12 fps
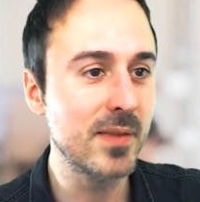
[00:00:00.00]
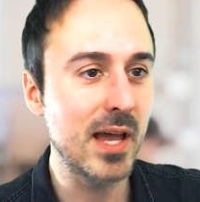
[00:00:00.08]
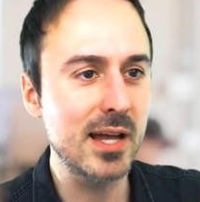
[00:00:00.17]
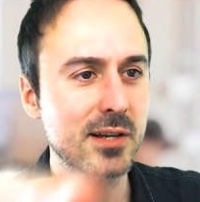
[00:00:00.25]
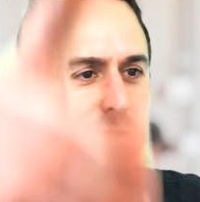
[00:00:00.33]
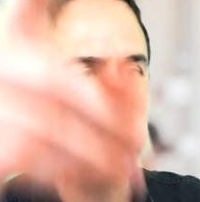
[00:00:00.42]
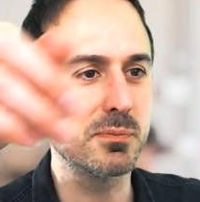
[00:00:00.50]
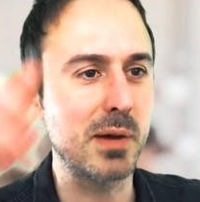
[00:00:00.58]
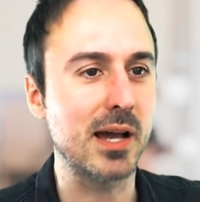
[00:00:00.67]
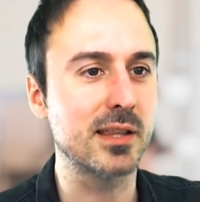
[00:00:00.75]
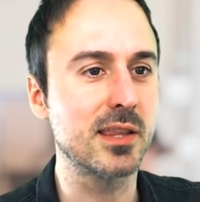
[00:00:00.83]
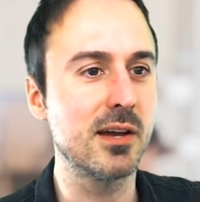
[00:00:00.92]
Edgar's
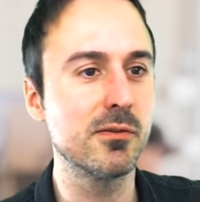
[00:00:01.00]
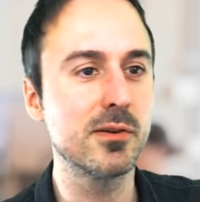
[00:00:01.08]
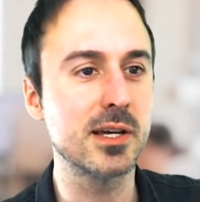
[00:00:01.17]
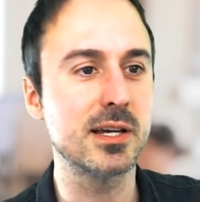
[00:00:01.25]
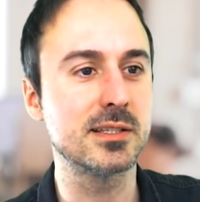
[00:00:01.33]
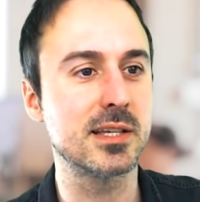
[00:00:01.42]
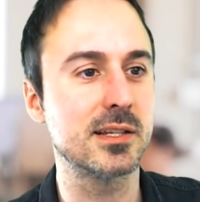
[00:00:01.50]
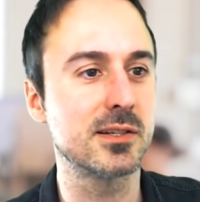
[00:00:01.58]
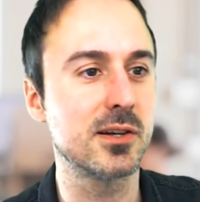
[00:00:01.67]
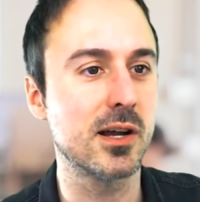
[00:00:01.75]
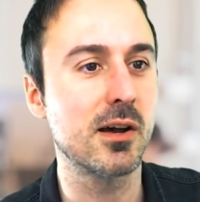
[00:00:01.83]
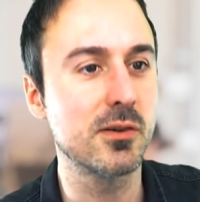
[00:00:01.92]
back. There he is,
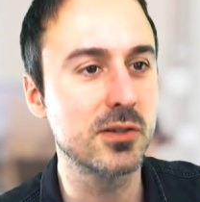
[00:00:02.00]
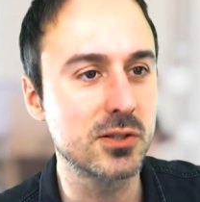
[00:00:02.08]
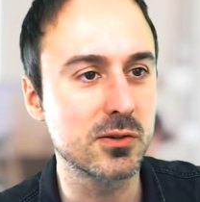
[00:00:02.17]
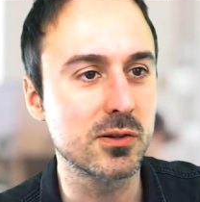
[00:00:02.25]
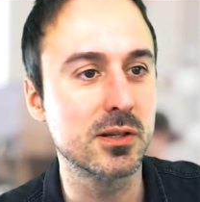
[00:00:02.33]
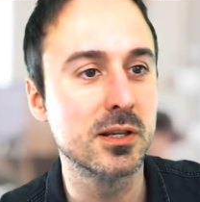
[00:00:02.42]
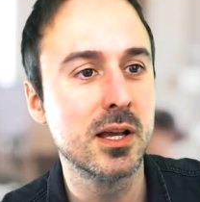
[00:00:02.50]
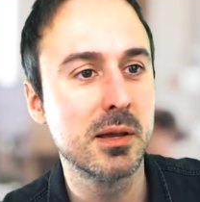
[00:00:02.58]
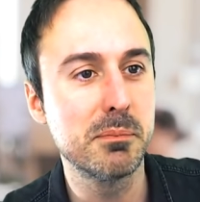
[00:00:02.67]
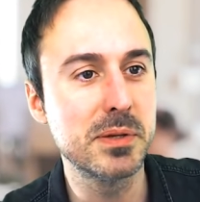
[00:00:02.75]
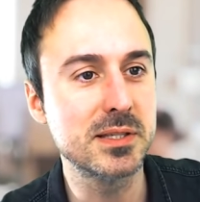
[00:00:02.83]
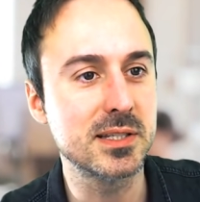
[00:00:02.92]
Edgar. How you doing?
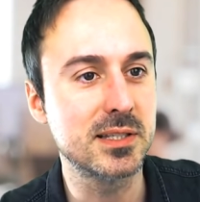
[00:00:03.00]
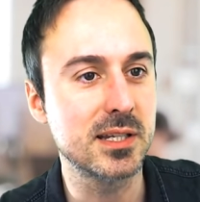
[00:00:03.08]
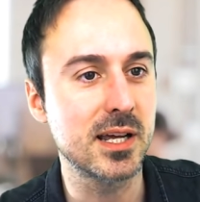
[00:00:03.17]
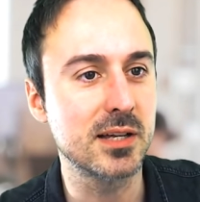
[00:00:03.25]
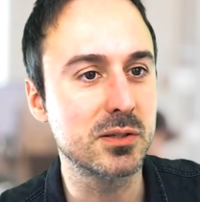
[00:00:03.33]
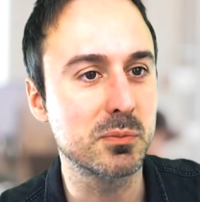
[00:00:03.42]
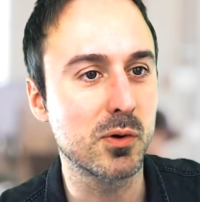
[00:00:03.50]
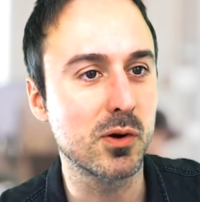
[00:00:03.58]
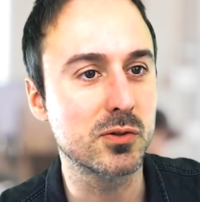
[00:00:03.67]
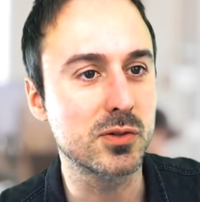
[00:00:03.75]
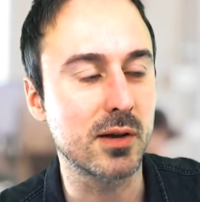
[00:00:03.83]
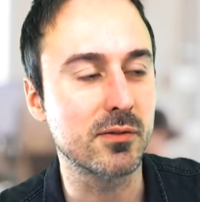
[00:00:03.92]
Busy today, tomorrow,
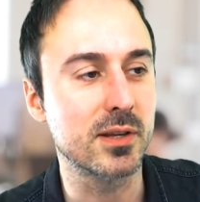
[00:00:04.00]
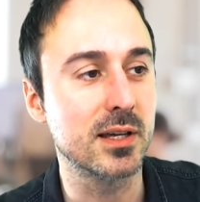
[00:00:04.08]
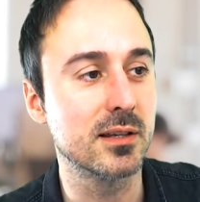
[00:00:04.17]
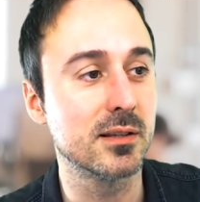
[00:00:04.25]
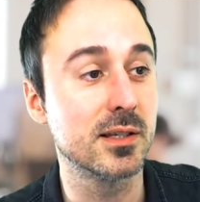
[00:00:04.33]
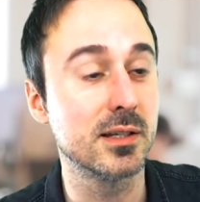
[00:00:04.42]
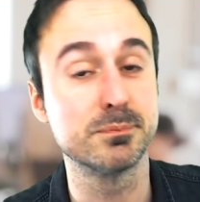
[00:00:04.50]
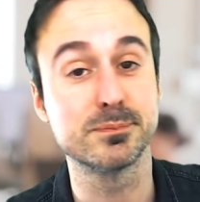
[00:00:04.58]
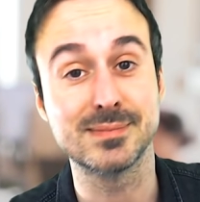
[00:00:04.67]
travel to Italy.